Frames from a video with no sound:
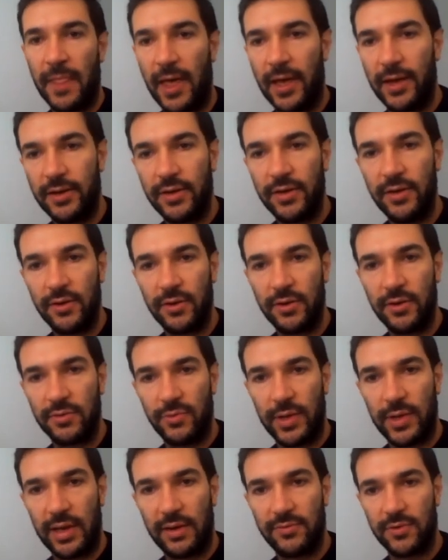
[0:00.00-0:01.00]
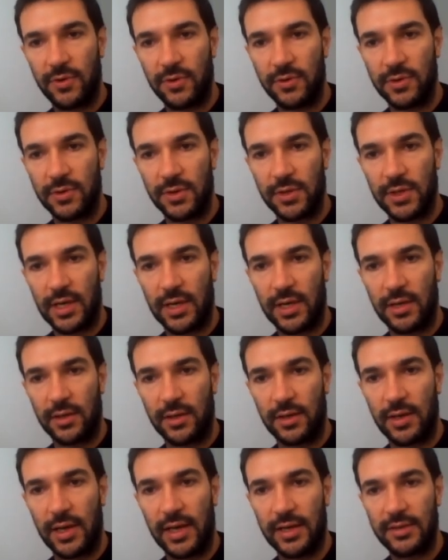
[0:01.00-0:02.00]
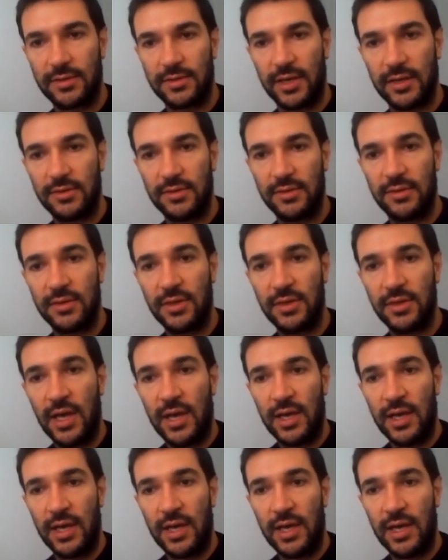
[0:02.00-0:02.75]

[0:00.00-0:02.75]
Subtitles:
and here we have on the x-axis